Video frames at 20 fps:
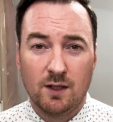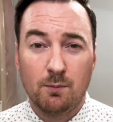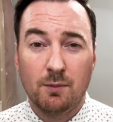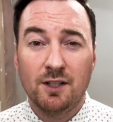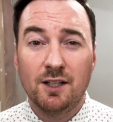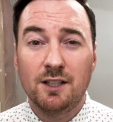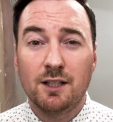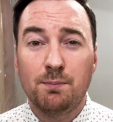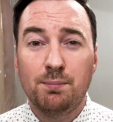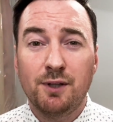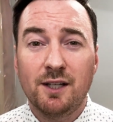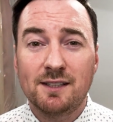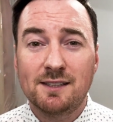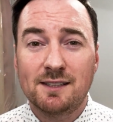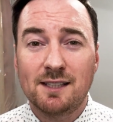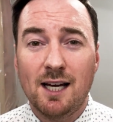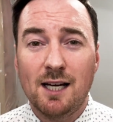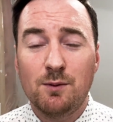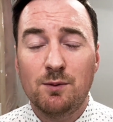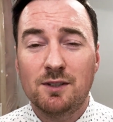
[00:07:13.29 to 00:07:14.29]
But on the plus
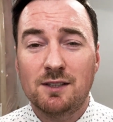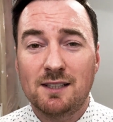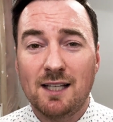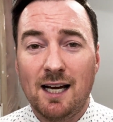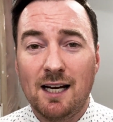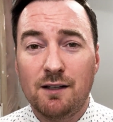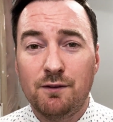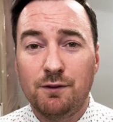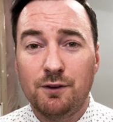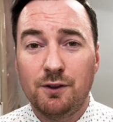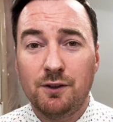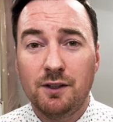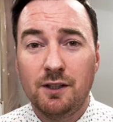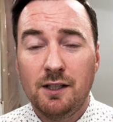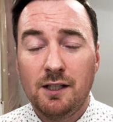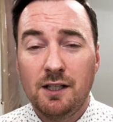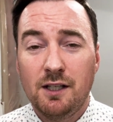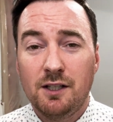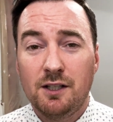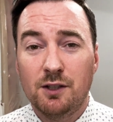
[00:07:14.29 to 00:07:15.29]
side with Sackville,
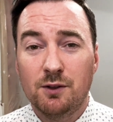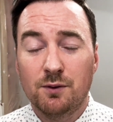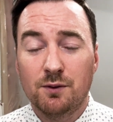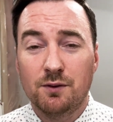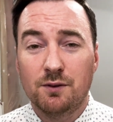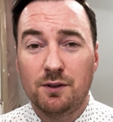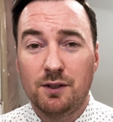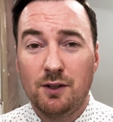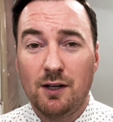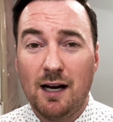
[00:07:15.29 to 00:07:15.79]
you